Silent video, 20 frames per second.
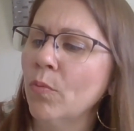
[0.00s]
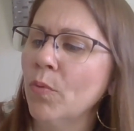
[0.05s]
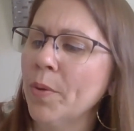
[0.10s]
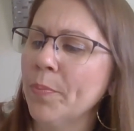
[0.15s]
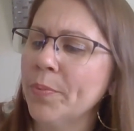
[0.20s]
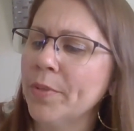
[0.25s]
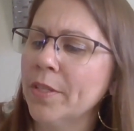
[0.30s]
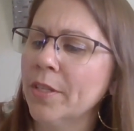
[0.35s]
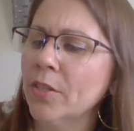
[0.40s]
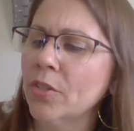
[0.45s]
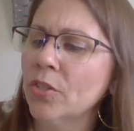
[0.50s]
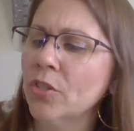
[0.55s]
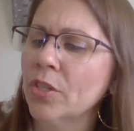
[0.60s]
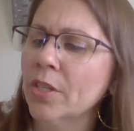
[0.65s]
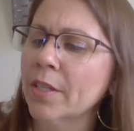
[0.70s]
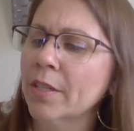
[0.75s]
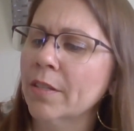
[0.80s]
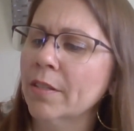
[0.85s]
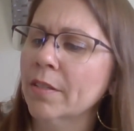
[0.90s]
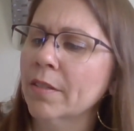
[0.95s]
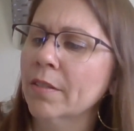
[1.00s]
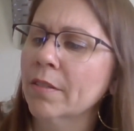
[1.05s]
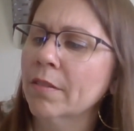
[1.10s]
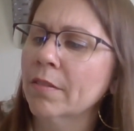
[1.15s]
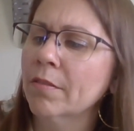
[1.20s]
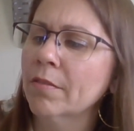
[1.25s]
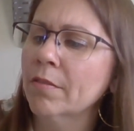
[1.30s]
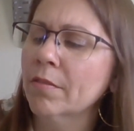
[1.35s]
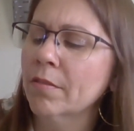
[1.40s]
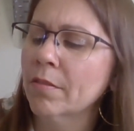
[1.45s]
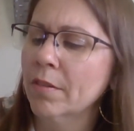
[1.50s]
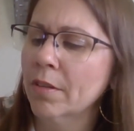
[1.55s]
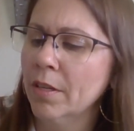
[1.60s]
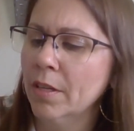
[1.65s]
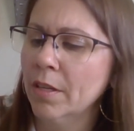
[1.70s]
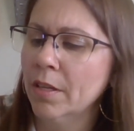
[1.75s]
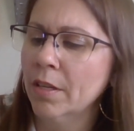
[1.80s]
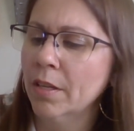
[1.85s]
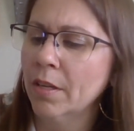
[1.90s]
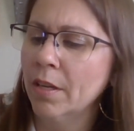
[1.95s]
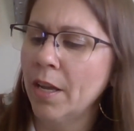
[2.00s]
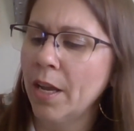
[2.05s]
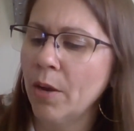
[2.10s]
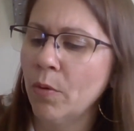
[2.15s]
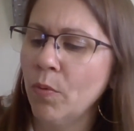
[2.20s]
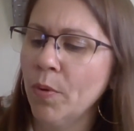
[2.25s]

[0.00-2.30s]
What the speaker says: whip stitched it. I